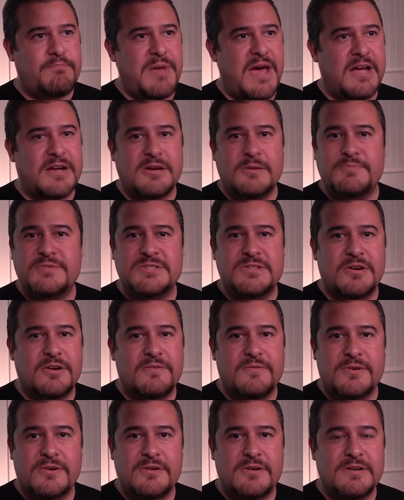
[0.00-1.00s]
backup
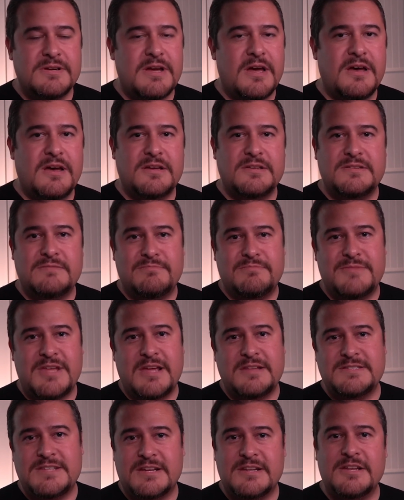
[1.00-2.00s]
server uh,
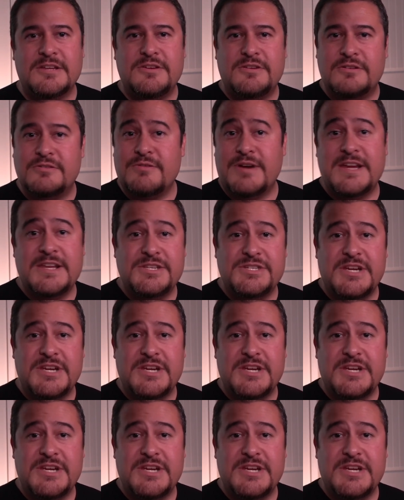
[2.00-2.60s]
that technically you could go ahead and